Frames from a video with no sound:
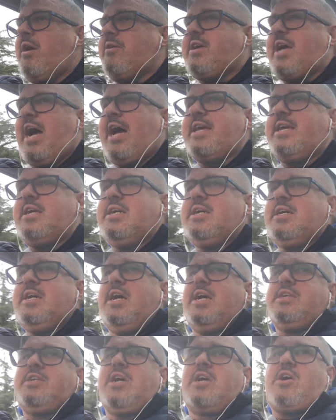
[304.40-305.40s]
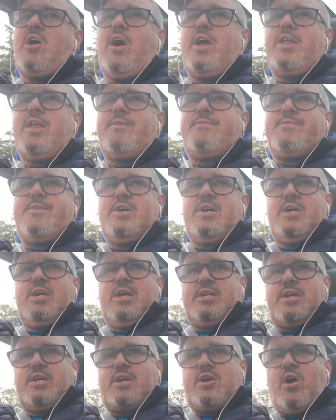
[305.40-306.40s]
Okay, you kind of.
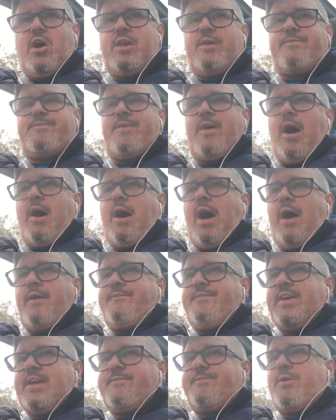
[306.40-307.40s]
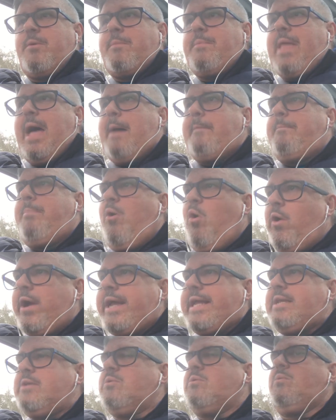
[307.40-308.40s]
I think from that
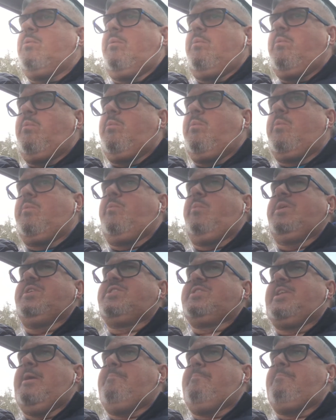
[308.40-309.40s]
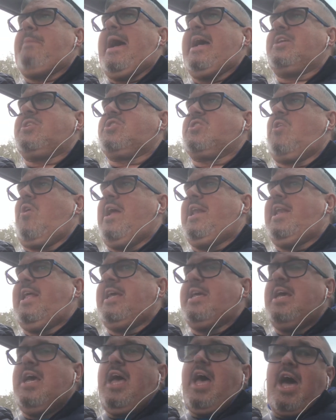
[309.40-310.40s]
point we slip back
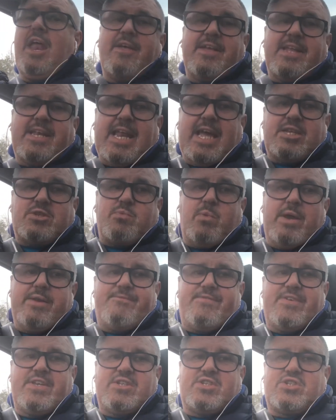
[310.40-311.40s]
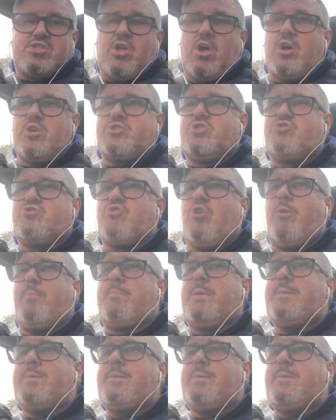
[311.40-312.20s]
slightly, and I think that's when things start to drop.